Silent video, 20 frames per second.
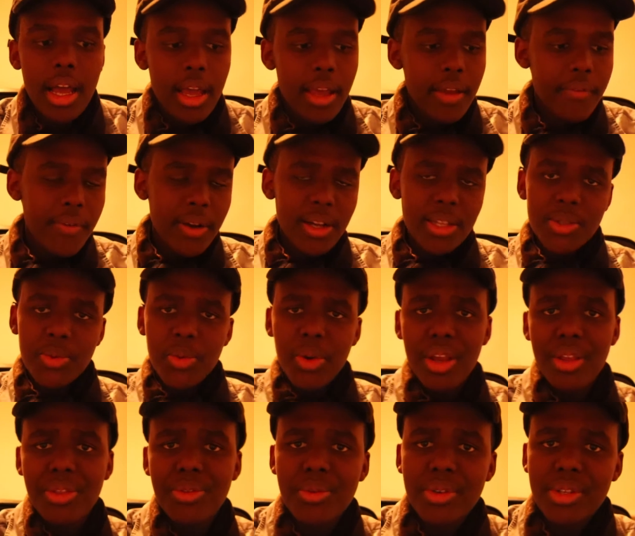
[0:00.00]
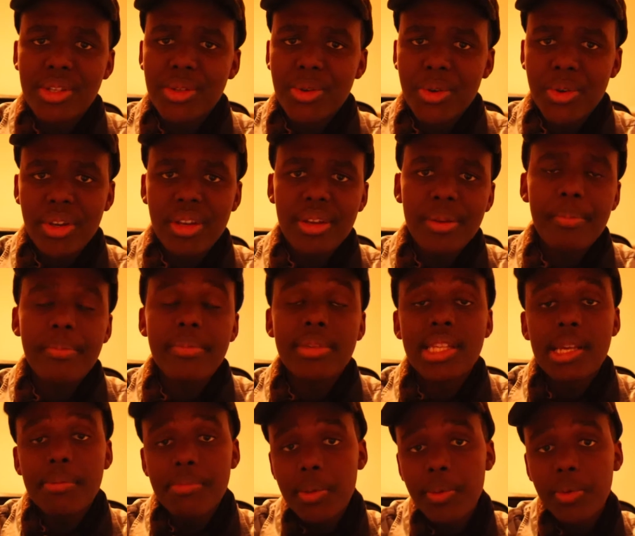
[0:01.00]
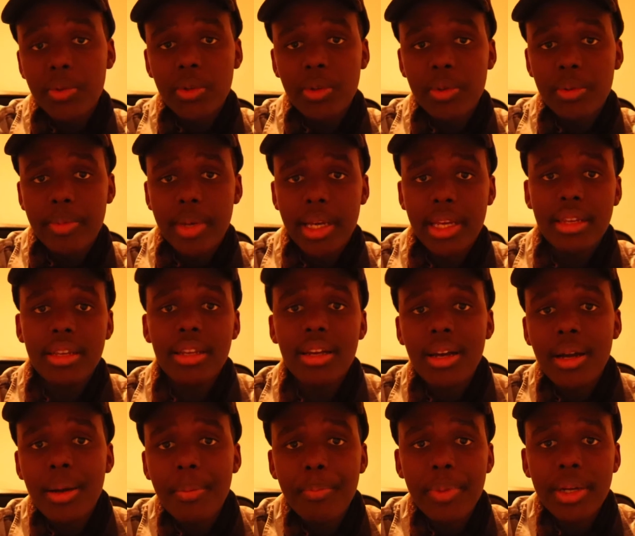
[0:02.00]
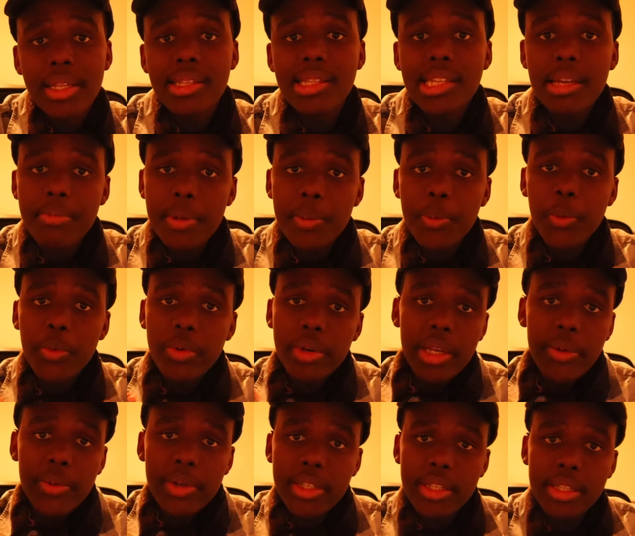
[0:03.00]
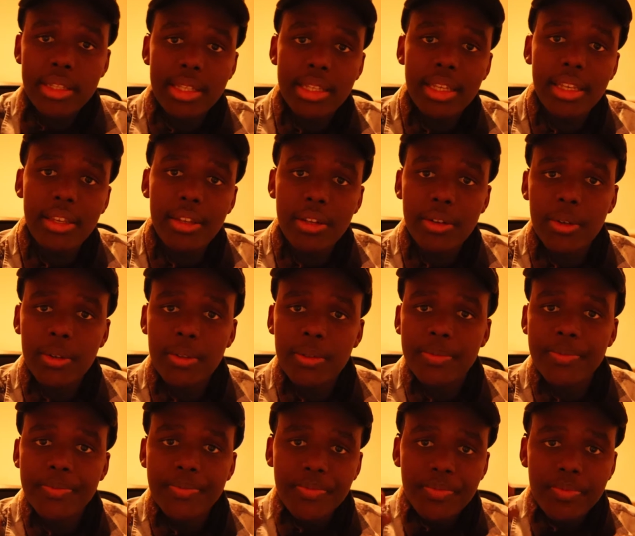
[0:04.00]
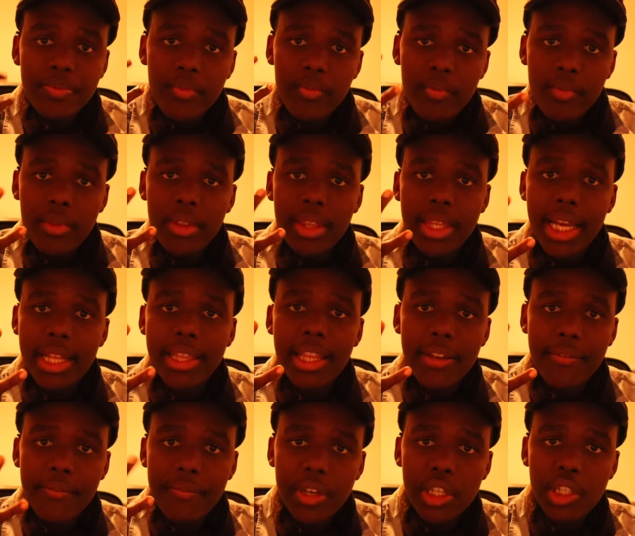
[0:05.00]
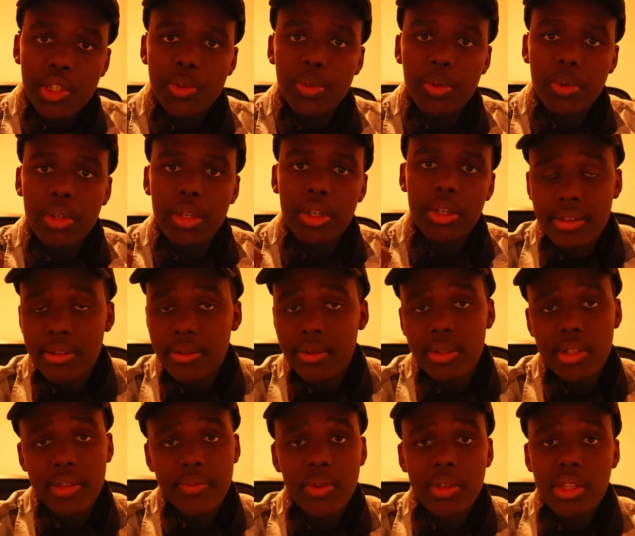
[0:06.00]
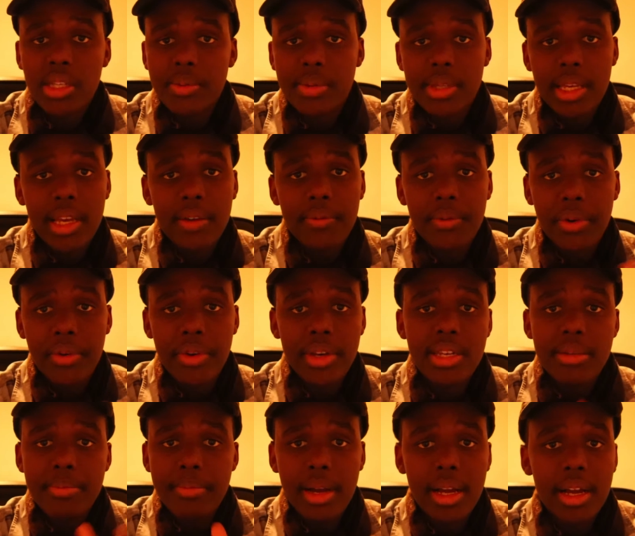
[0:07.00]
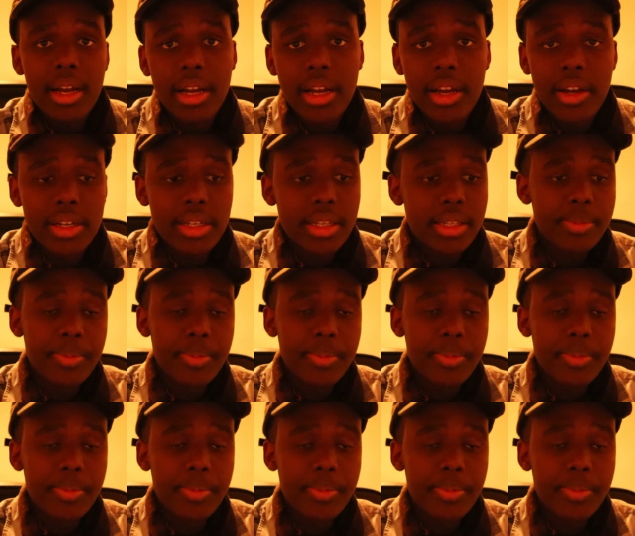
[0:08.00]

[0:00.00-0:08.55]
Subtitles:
If I was going through a story, some people don't mind, but some people really want to see, you know, that visual. You know, those are a few tips I have on creating manga characters.